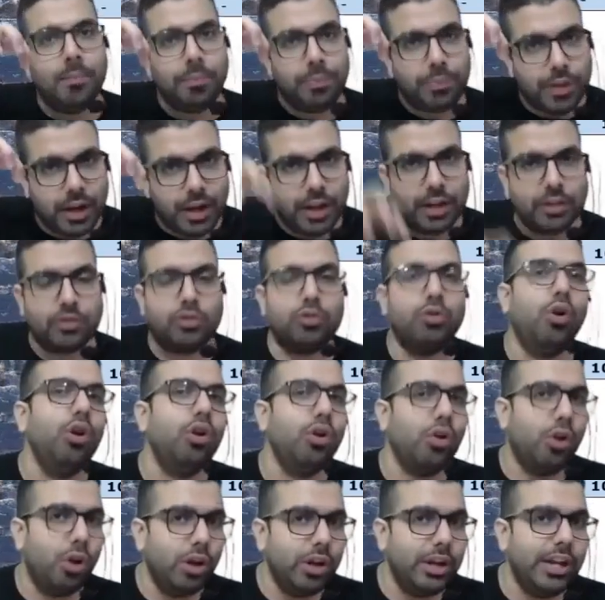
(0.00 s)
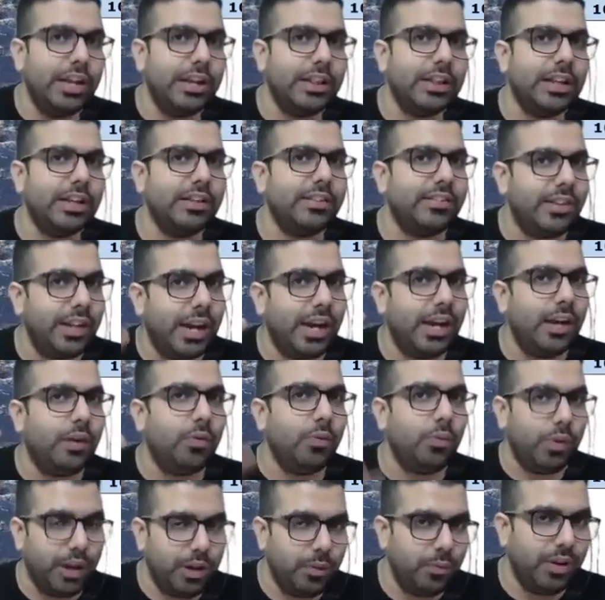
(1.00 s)
uh, sold only in the state
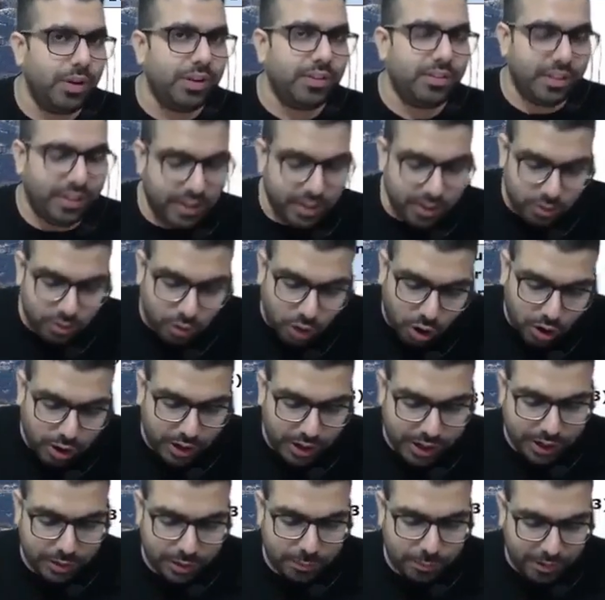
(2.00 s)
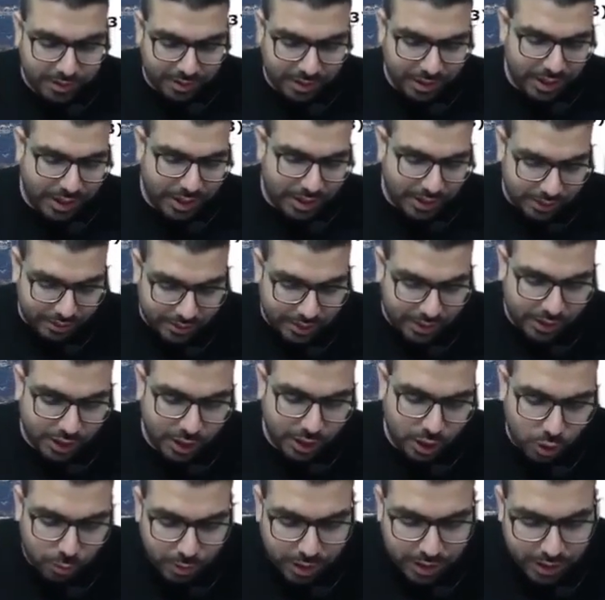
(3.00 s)
in which it is organized. Basically, it is written
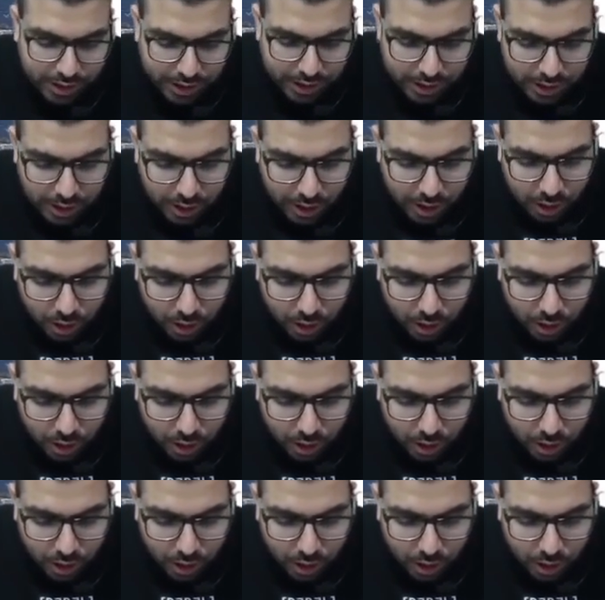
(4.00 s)
over here.